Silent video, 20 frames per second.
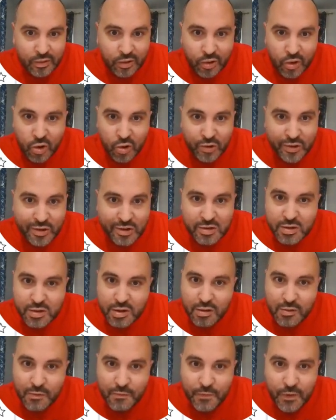All these
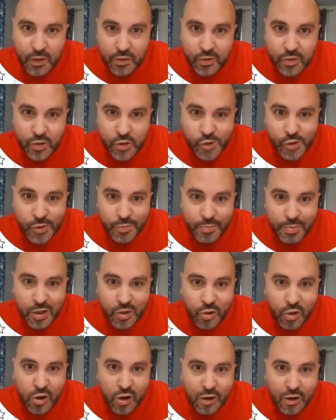other filters should be
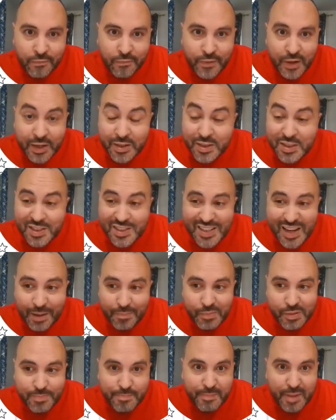off
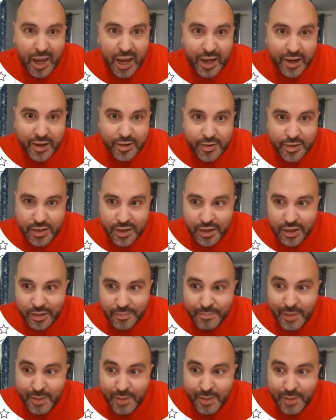except MACD.